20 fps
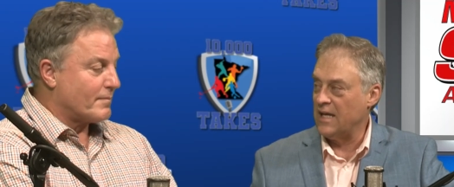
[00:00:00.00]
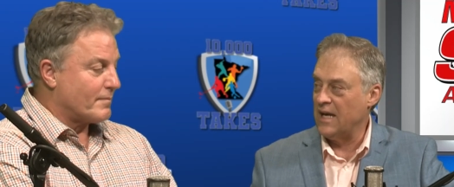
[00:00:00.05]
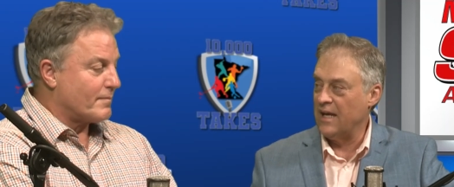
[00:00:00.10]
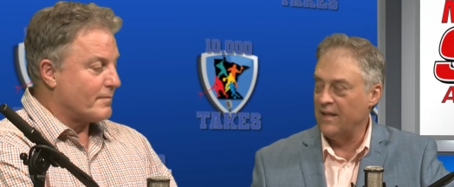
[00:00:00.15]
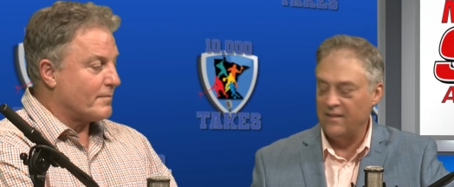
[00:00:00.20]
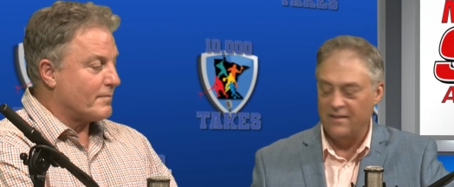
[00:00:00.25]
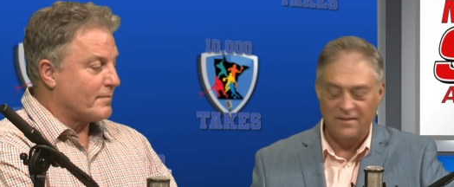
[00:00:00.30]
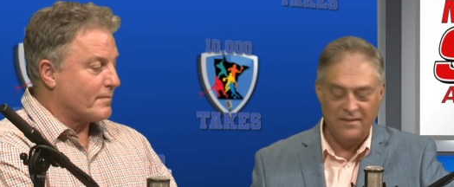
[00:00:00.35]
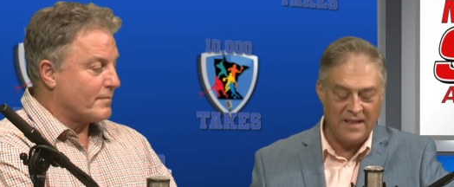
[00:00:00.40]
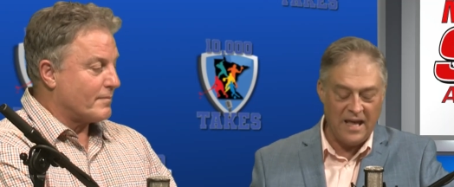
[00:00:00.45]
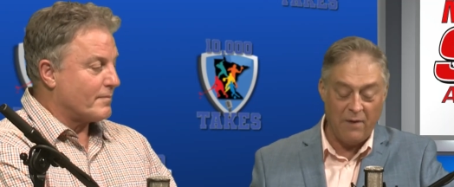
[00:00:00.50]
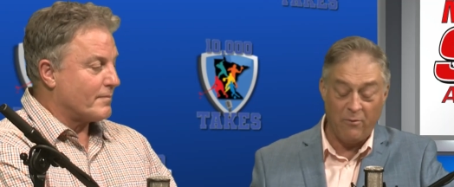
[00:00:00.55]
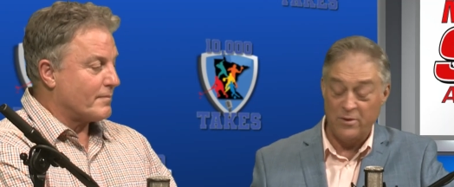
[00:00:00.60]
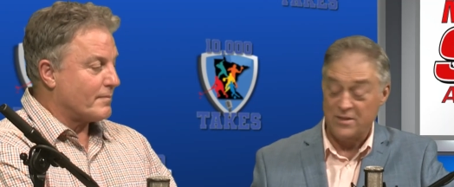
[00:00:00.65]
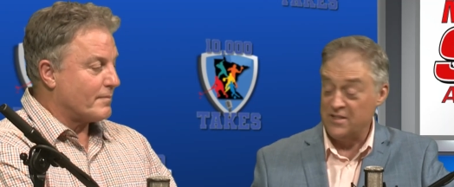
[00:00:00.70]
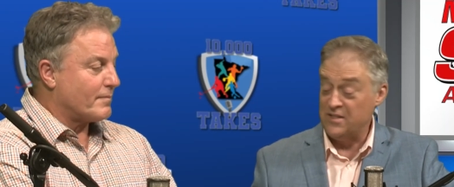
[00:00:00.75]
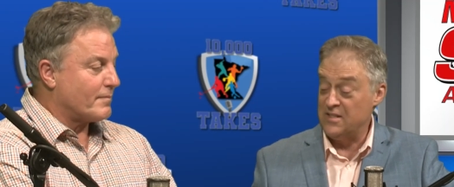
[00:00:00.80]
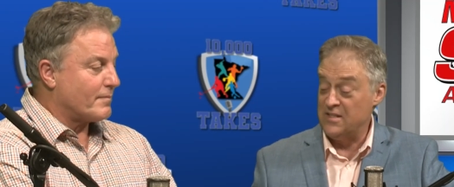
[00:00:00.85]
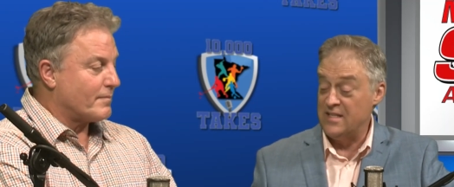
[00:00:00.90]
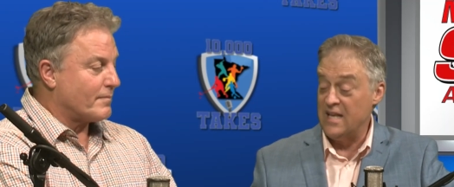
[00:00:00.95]
Speaker 1: I, that
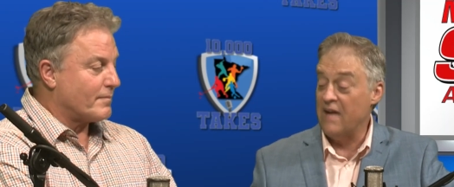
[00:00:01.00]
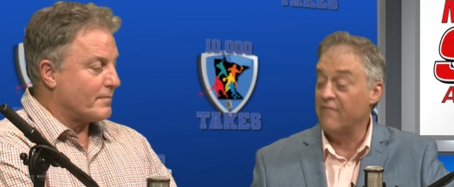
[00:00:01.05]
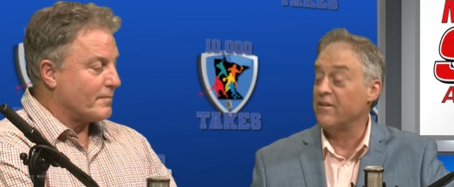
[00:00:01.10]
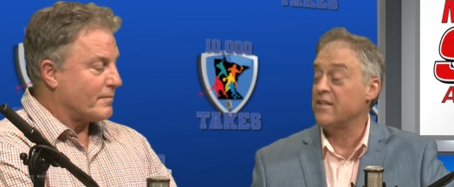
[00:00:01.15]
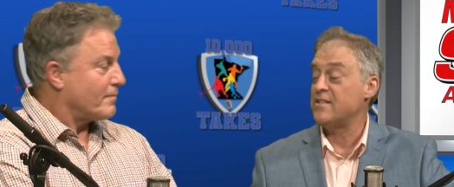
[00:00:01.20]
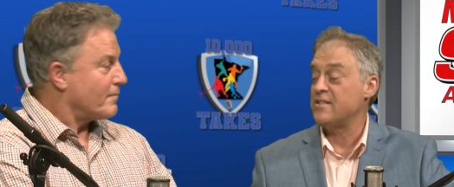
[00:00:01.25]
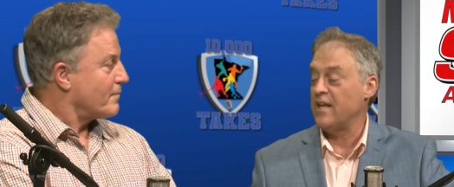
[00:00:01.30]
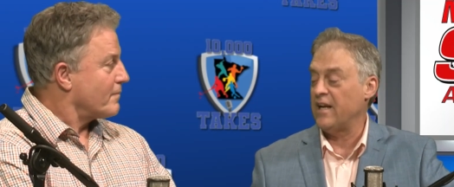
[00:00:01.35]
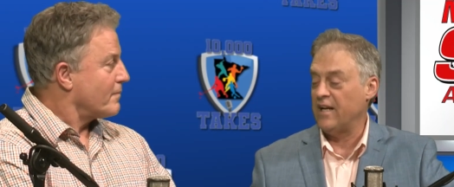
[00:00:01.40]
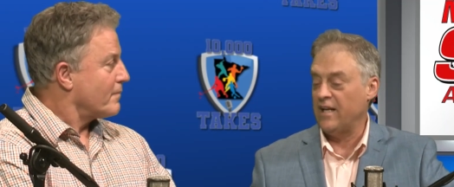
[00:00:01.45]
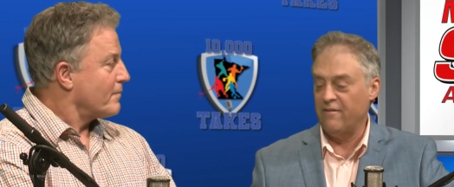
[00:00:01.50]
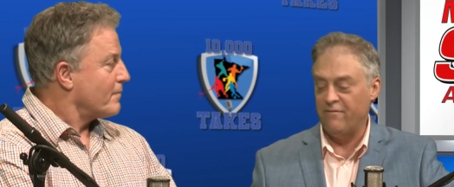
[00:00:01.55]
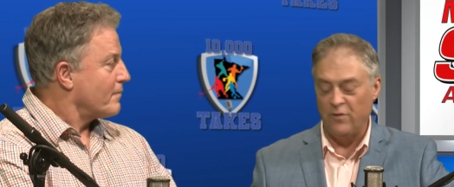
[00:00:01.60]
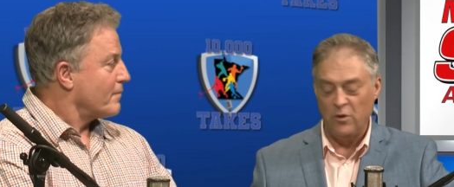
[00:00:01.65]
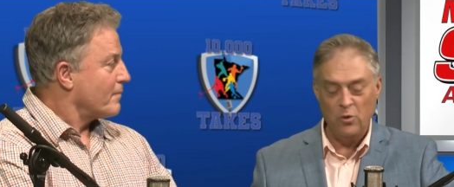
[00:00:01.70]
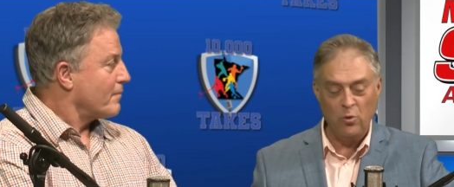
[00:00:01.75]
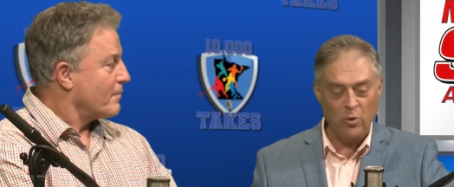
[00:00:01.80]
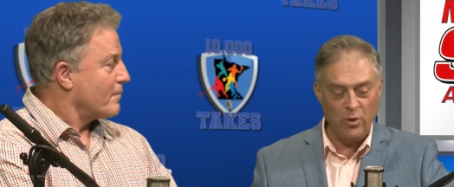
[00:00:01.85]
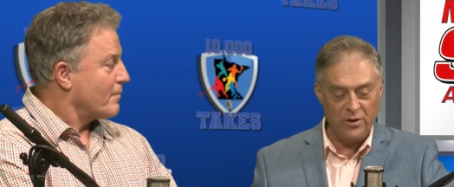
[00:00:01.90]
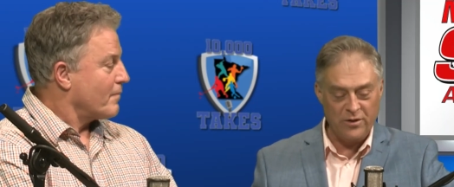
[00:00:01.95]
was devastating. If
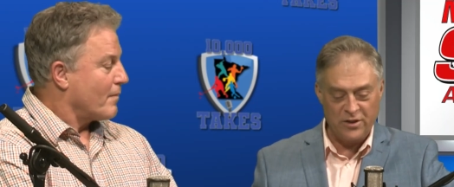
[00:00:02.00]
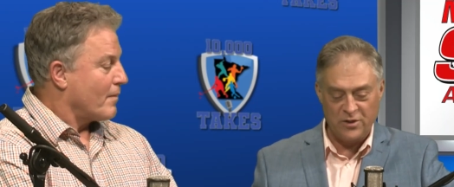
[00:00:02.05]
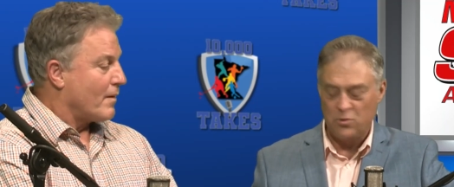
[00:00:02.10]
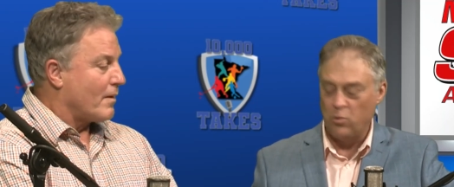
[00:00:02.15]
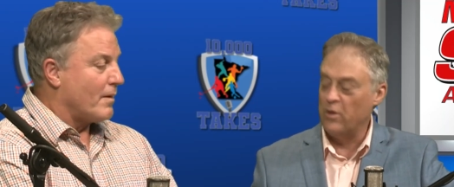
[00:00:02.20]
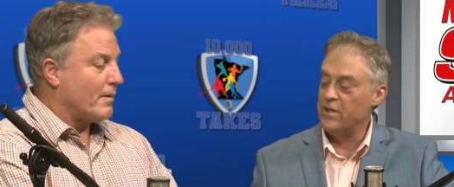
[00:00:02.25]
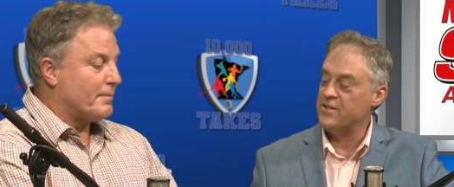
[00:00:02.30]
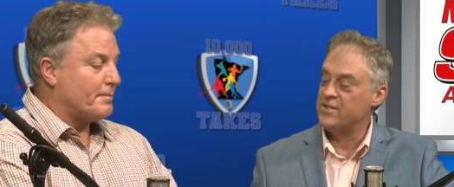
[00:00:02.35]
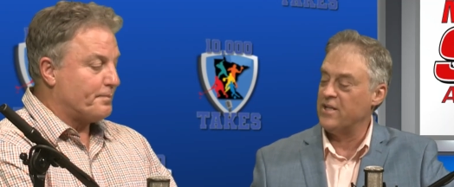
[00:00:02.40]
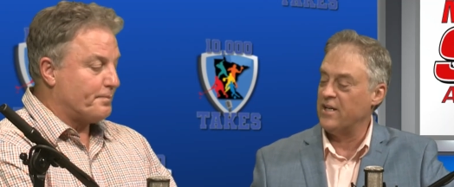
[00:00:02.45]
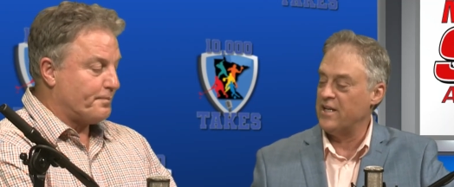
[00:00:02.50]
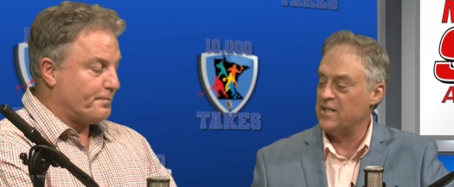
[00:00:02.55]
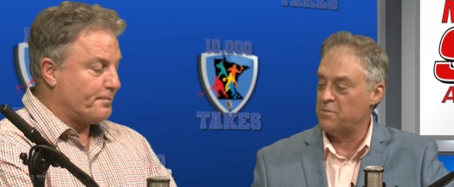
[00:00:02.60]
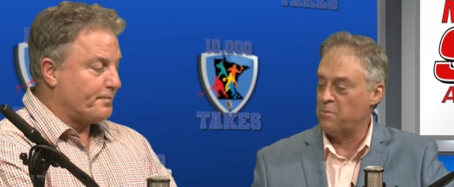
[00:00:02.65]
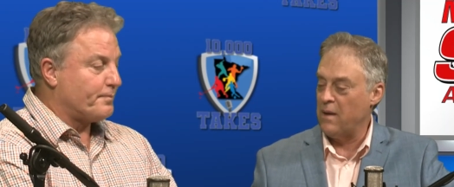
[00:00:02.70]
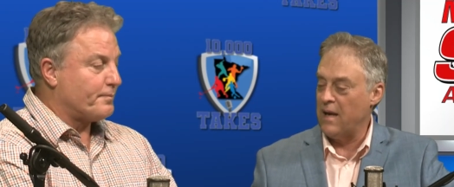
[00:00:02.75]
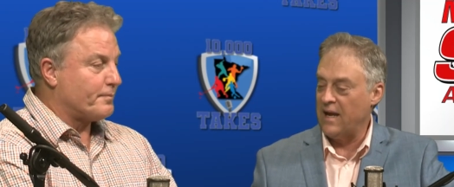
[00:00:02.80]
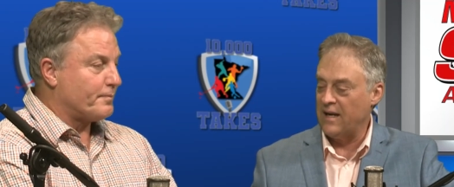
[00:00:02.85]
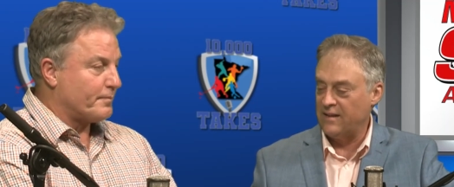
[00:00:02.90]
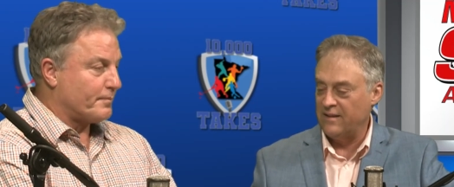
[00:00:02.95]
you were in the Twin Cities
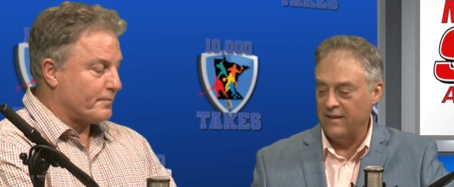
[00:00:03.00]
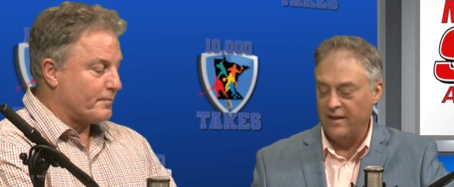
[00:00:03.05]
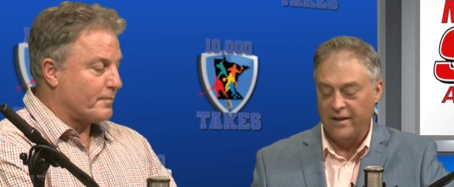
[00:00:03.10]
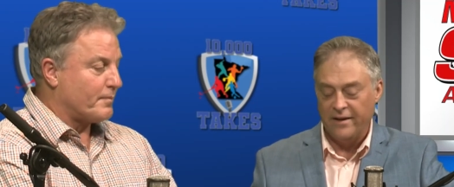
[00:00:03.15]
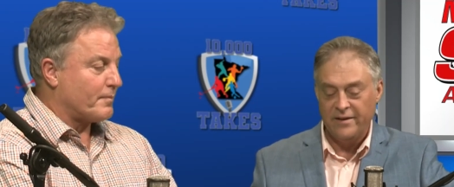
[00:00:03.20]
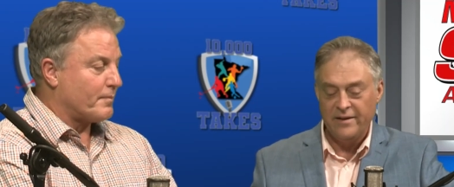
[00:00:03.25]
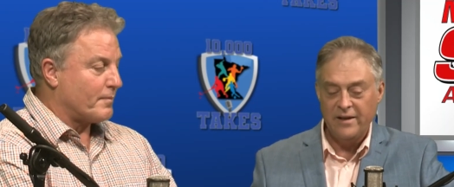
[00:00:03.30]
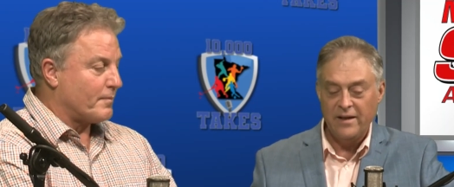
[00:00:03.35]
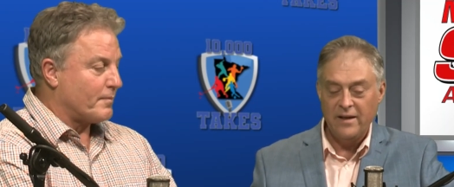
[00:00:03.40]
back then,